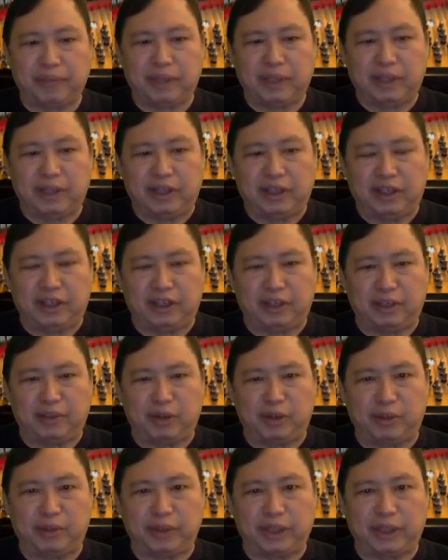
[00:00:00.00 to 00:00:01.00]
in a
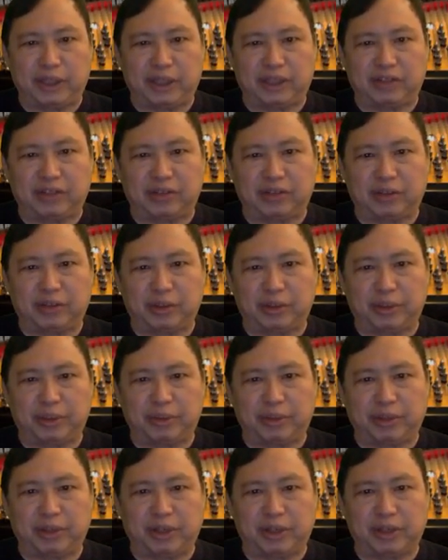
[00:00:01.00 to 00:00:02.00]
moment and show you what I'm
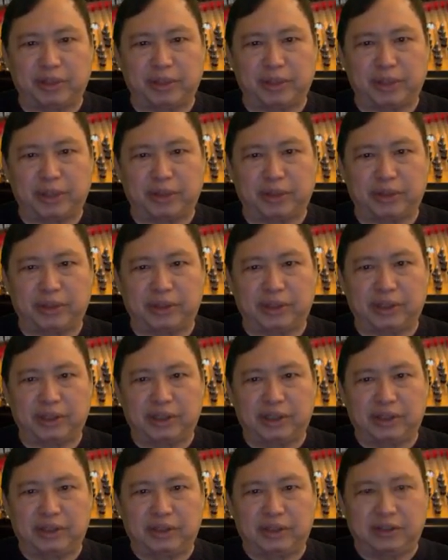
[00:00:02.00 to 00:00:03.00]
talking about,
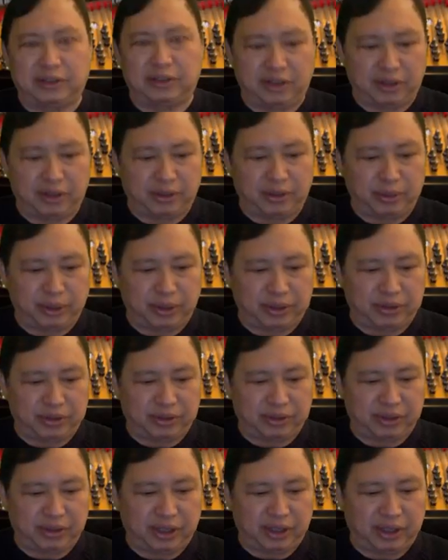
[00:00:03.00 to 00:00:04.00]
so that you
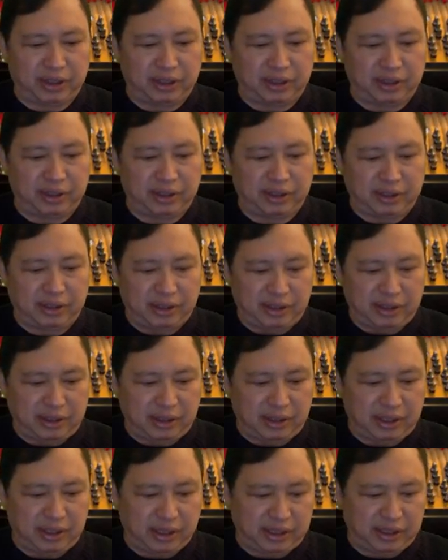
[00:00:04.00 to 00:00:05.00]
understand
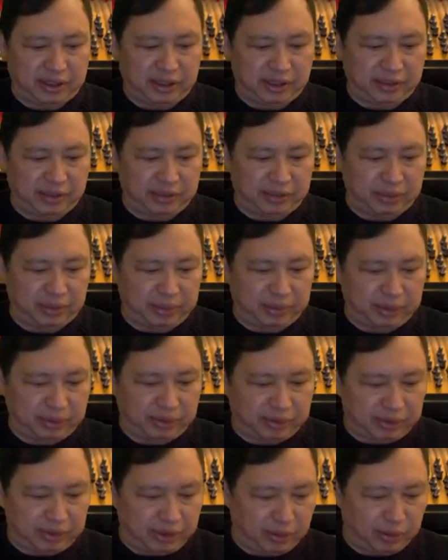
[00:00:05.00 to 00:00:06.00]
the idea of the green
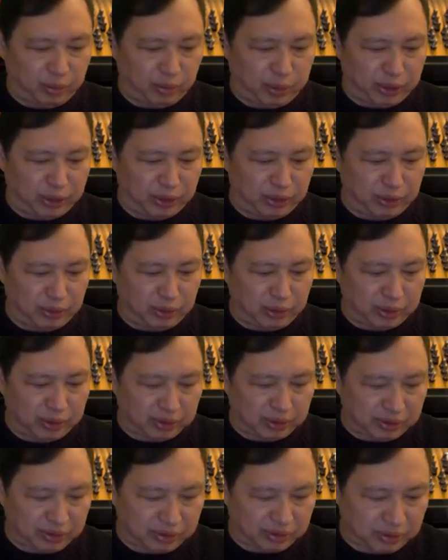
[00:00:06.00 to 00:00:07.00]
screen. When you are
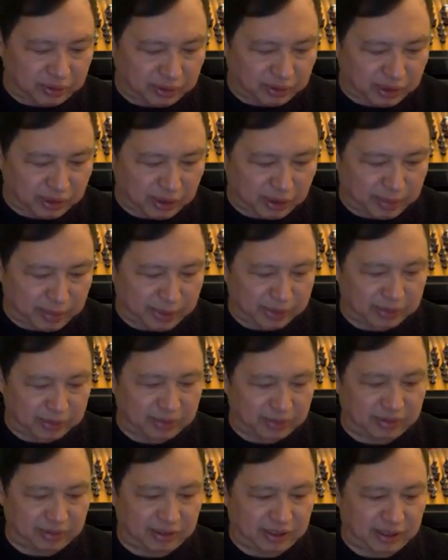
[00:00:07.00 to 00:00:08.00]
concerned about the
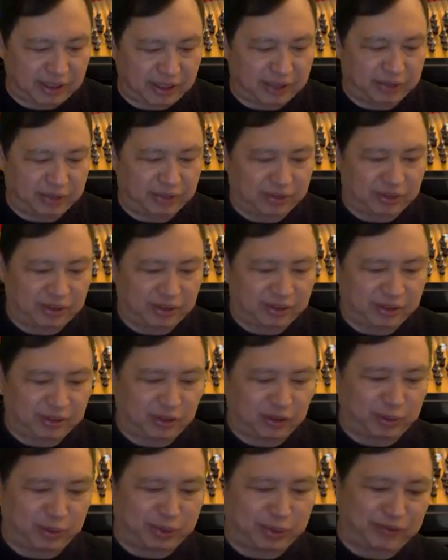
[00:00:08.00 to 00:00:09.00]
CI, you start
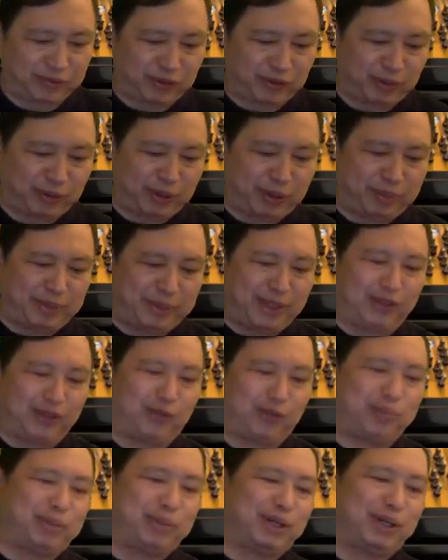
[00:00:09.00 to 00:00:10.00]
scoping from a piano
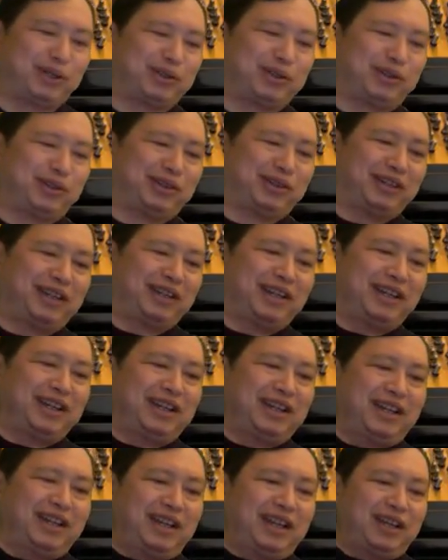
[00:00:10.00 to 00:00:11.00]
bunker.
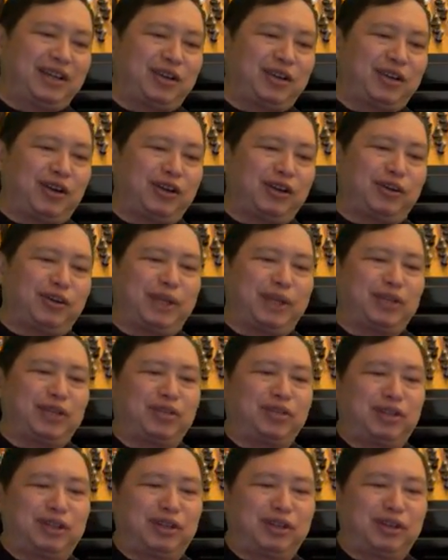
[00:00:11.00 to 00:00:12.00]
A caller
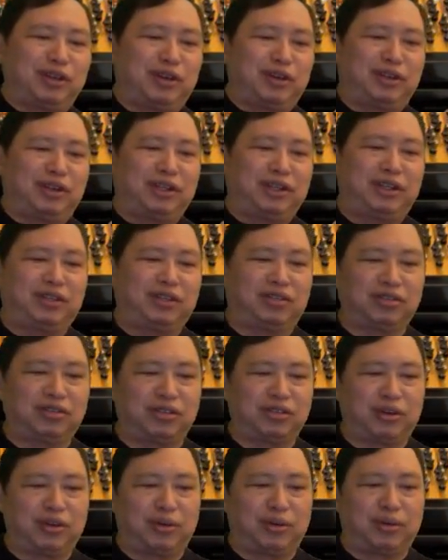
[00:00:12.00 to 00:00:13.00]
mentioned it on his
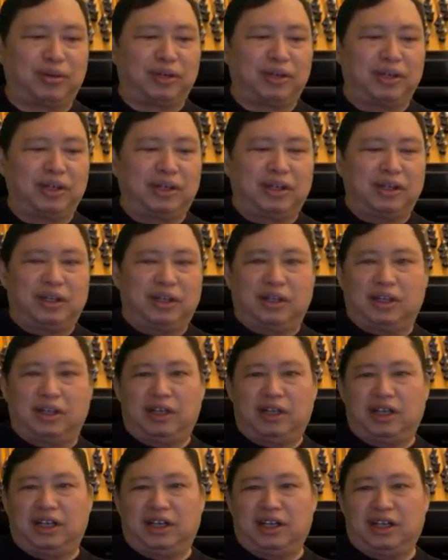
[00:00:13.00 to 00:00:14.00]
show.
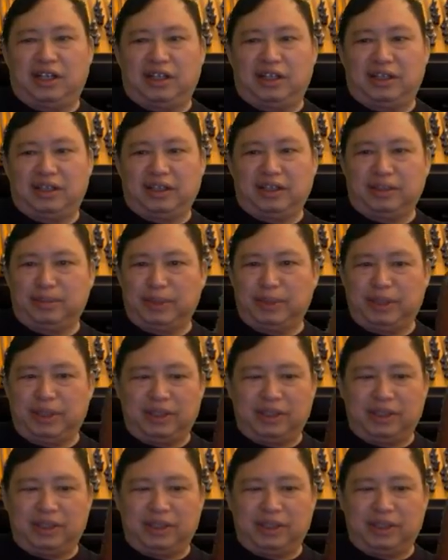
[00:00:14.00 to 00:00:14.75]
That could be